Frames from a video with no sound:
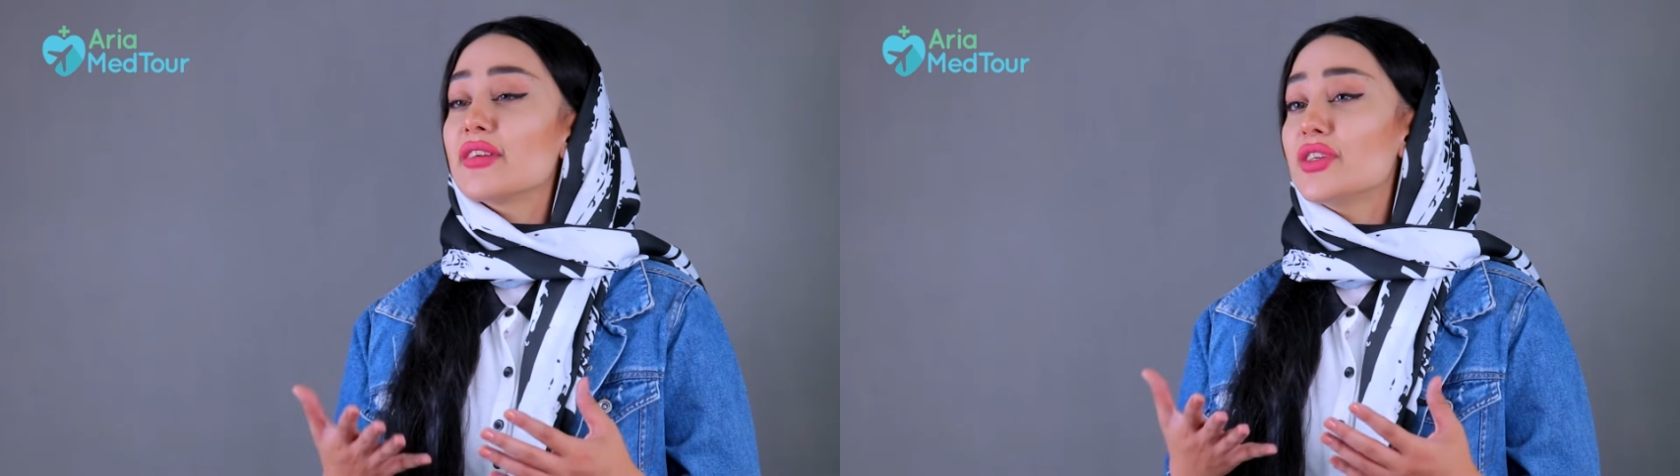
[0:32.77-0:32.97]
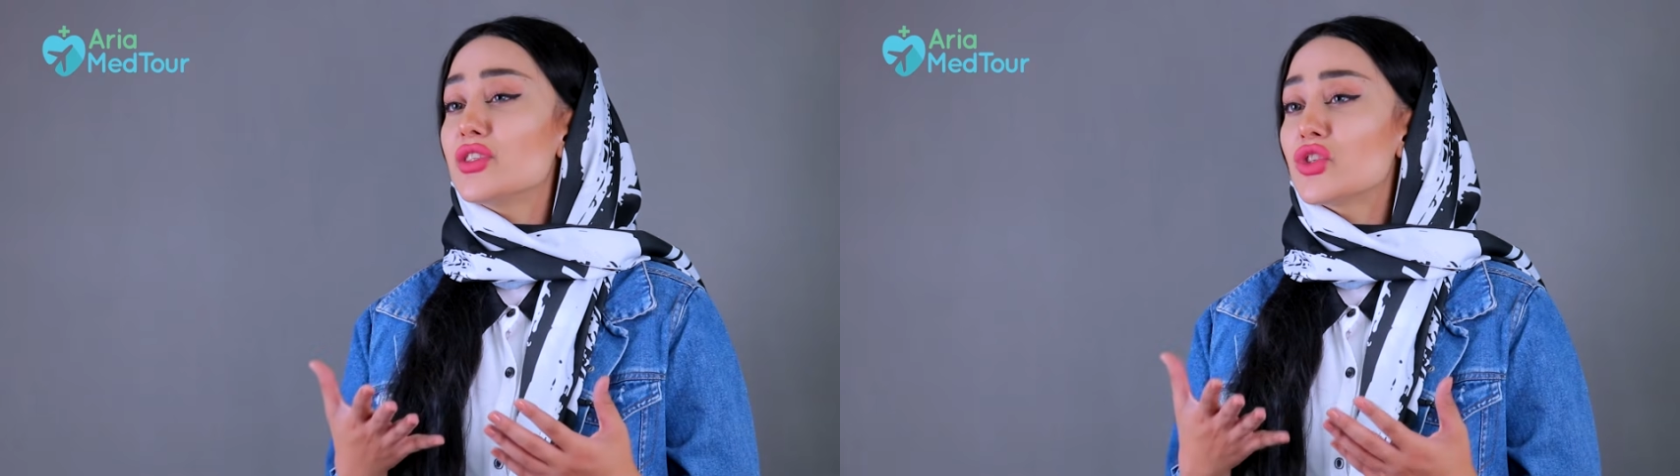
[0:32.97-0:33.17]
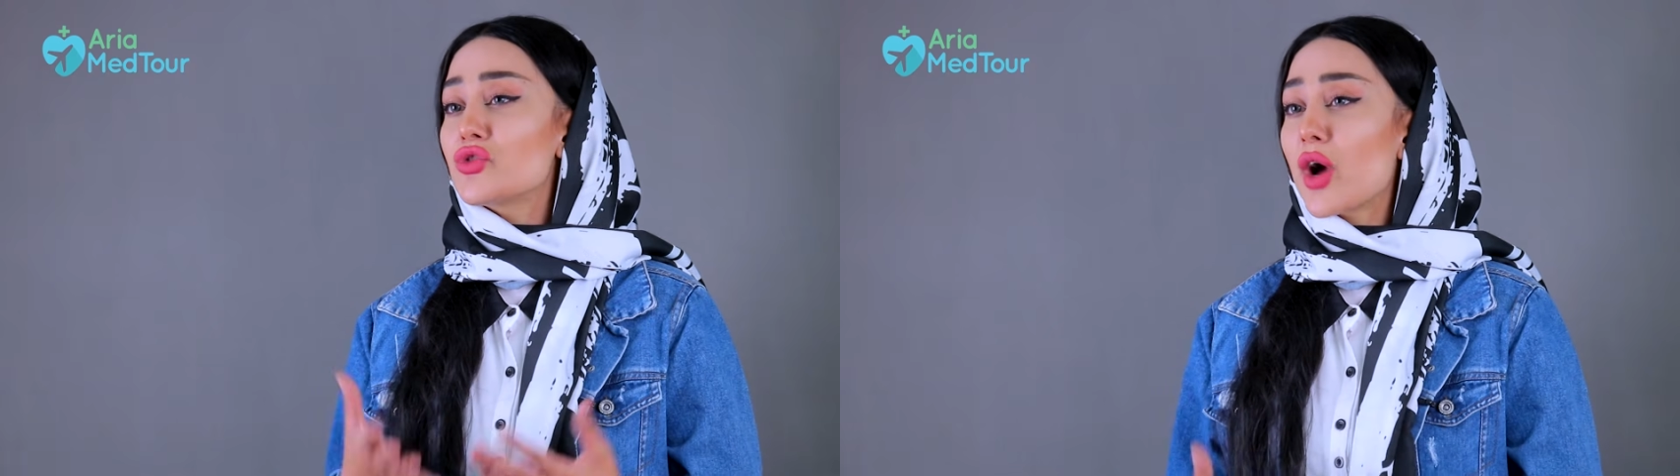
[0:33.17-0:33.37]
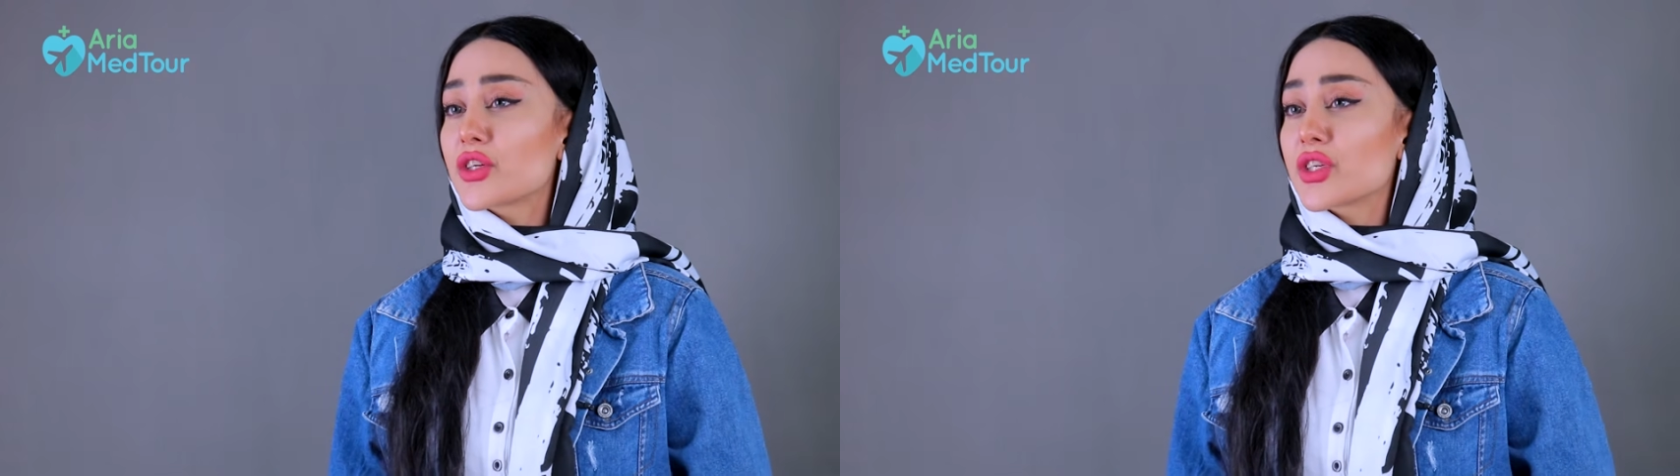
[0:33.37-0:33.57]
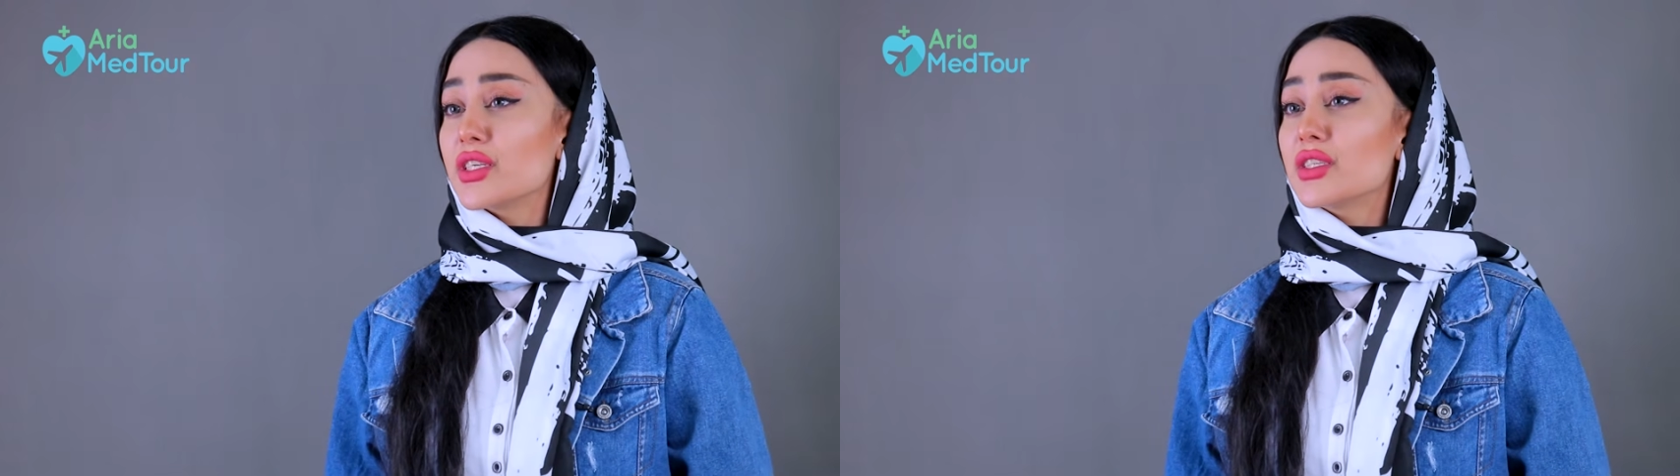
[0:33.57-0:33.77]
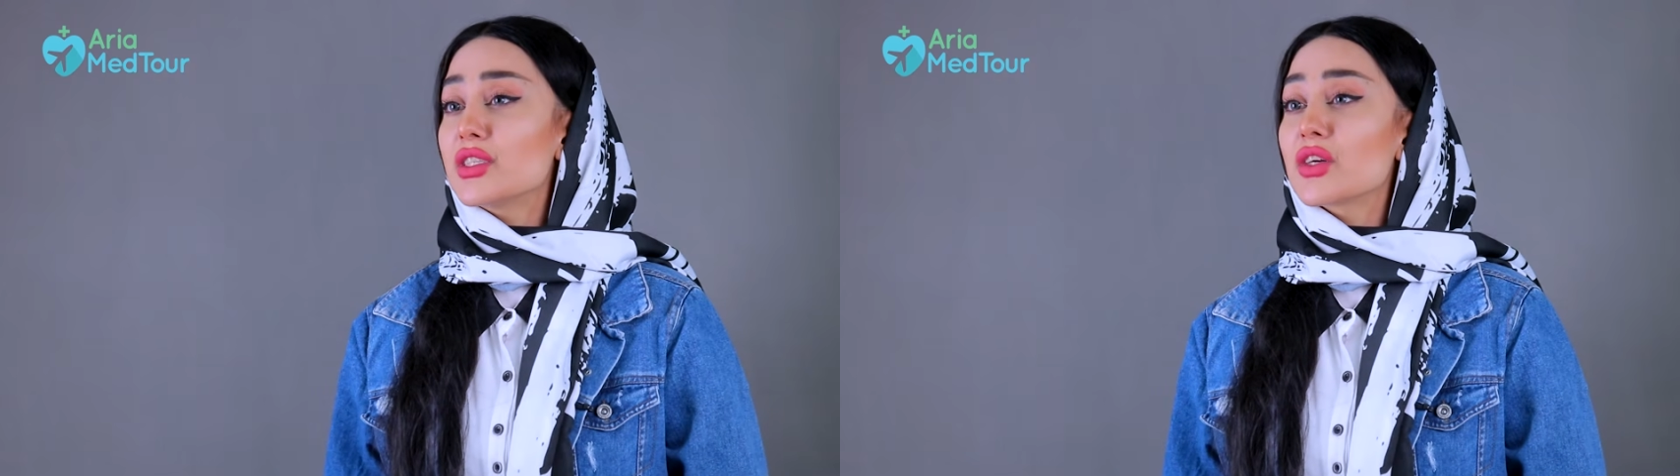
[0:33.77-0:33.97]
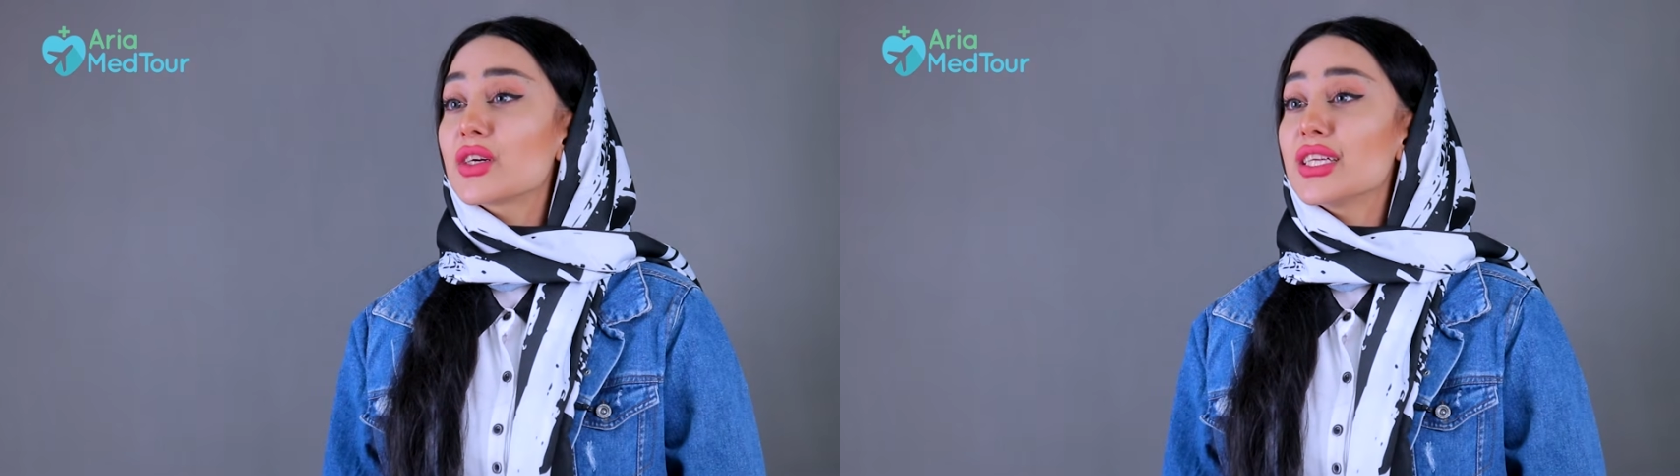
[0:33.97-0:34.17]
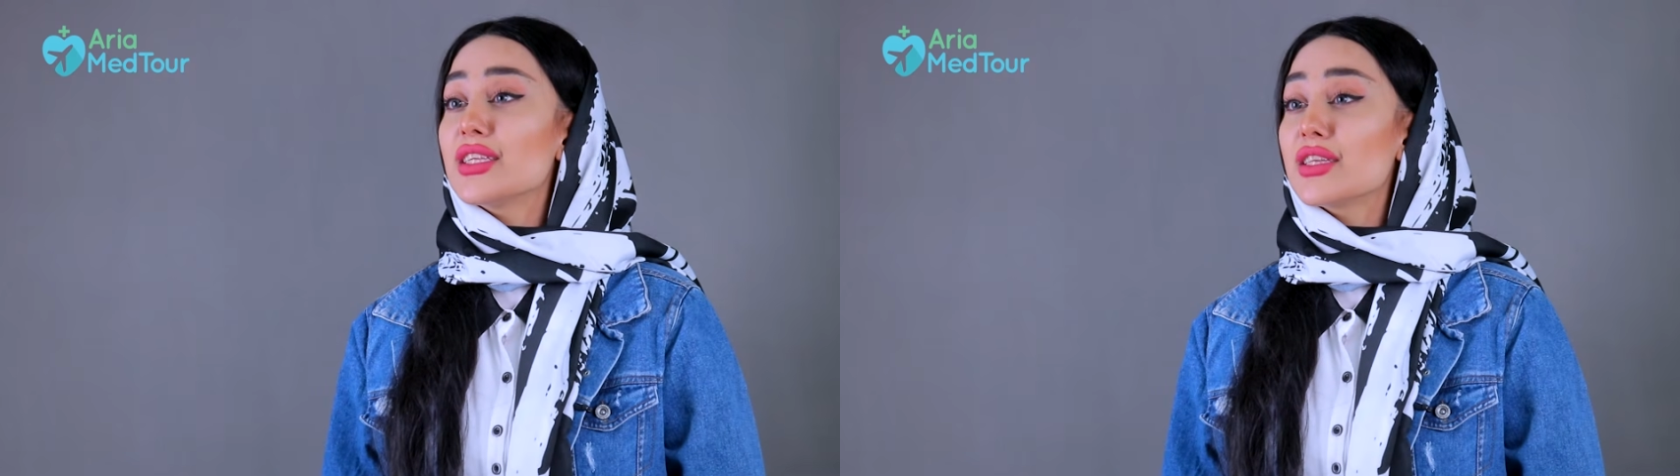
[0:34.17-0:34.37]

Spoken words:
of instructions to clean